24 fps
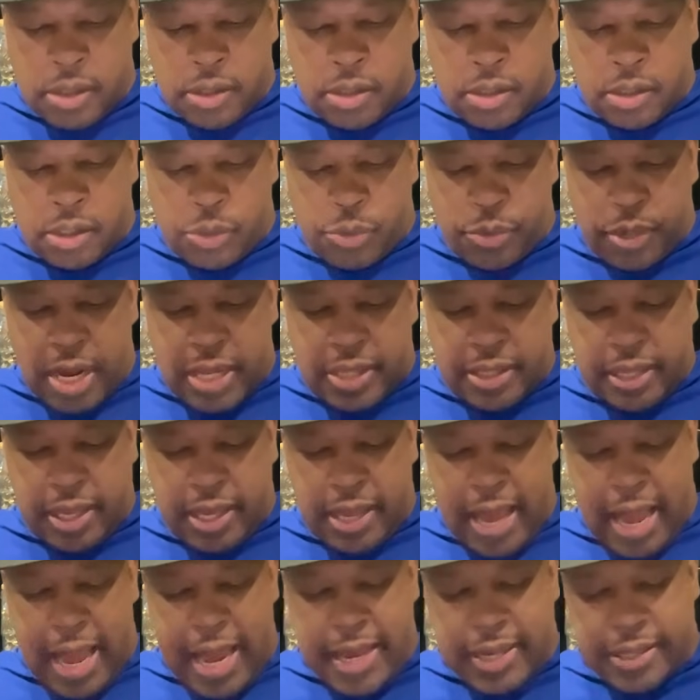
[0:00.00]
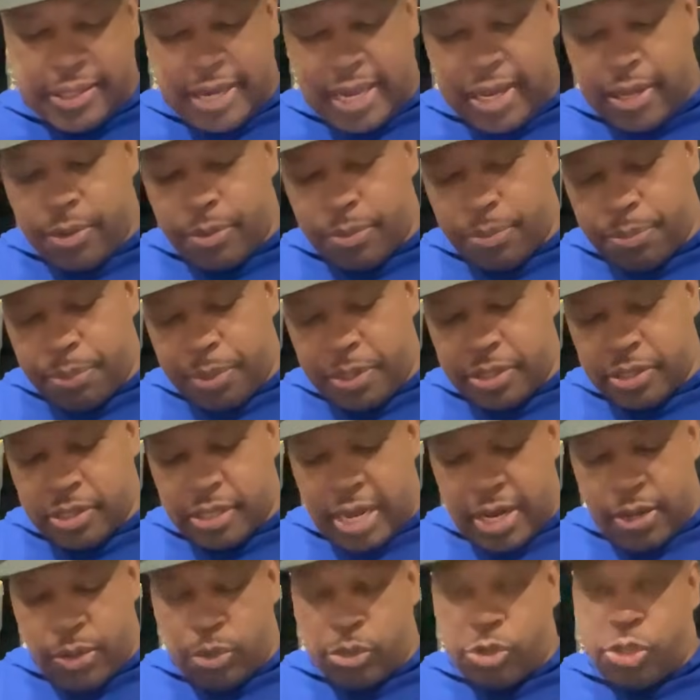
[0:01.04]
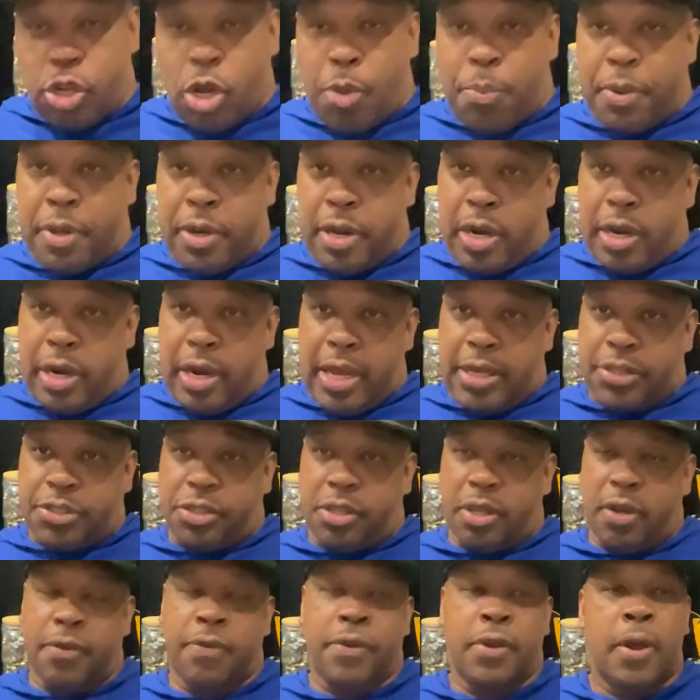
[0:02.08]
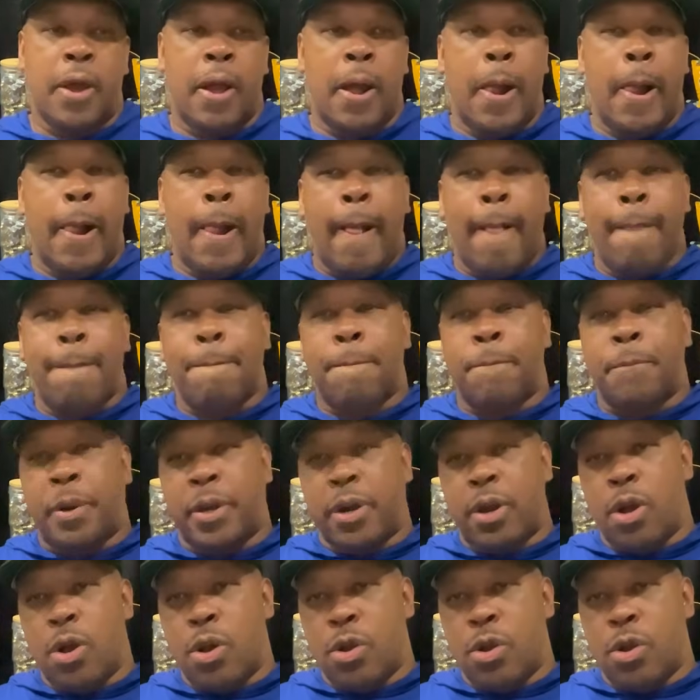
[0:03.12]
this is what I did. I ain't take pictures at No Jumping, none of that stuff. But,